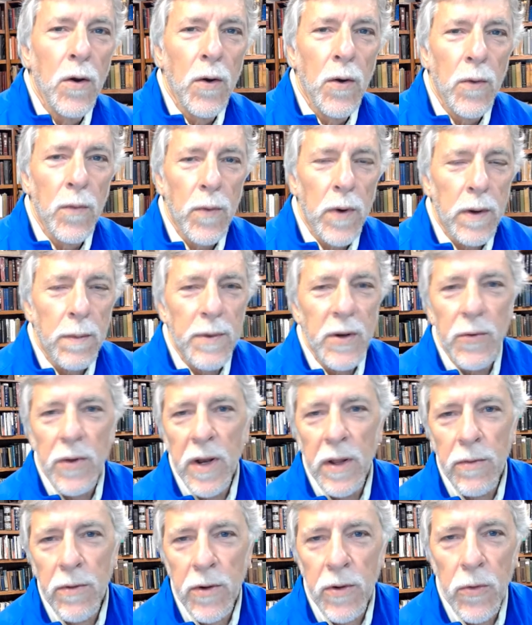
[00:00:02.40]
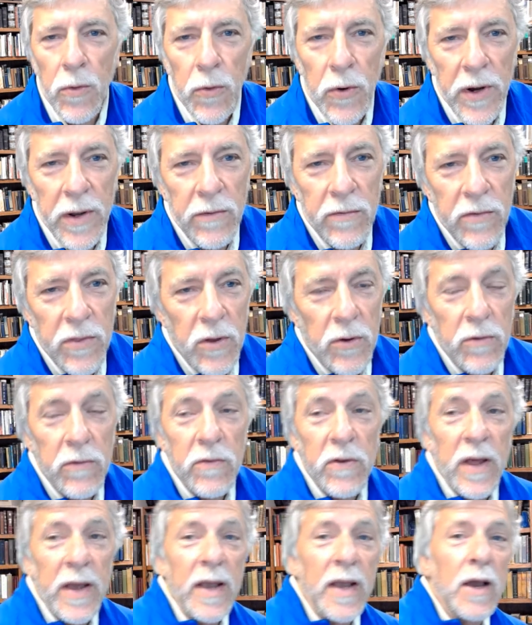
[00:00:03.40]
Welcome to another glorious
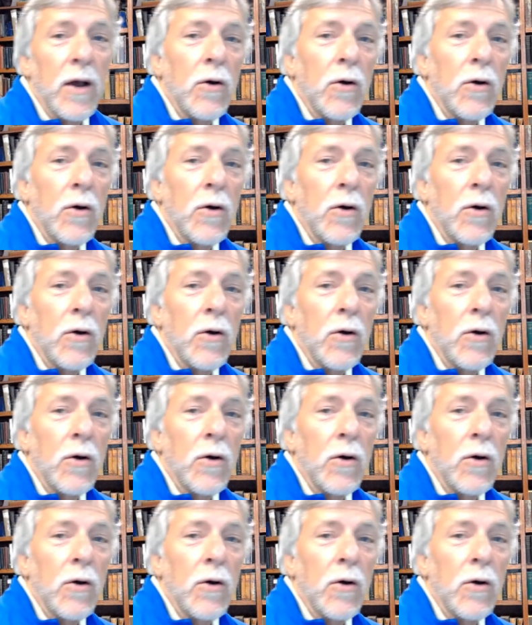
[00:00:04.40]
Thursday.